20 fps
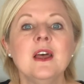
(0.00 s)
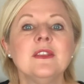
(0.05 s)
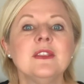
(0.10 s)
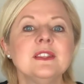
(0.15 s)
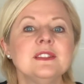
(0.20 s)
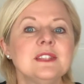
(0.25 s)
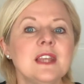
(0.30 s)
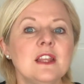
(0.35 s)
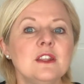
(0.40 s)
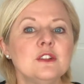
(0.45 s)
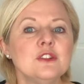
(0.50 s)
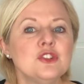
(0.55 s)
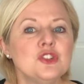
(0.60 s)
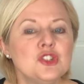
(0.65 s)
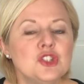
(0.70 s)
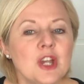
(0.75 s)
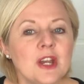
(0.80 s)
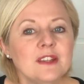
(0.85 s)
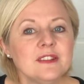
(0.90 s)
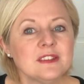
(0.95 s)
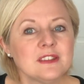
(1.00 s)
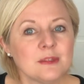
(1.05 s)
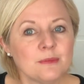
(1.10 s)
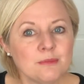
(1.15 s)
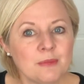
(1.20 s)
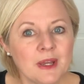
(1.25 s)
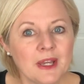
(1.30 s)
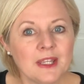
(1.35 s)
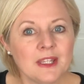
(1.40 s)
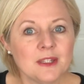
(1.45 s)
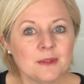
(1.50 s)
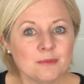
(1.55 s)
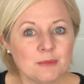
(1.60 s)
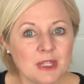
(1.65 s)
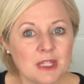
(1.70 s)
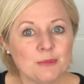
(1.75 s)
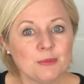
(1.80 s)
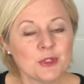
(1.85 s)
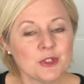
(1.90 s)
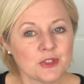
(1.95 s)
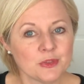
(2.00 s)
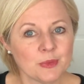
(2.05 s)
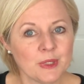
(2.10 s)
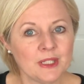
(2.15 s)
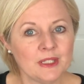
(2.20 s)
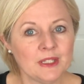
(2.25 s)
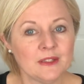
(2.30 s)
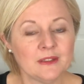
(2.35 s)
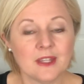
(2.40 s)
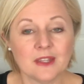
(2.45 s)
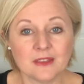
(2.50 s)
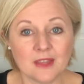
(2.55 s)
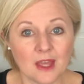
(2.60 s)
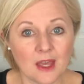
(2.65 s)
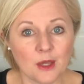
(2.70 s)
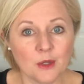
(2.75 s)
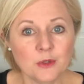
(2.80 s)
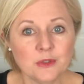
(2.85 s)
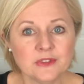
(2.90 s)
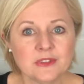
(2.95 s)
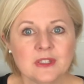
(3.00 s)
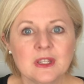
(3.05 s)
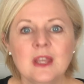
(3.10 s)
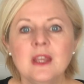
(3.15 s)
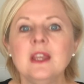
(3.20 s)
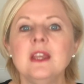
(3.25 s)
the sellers just might be persuaded that the house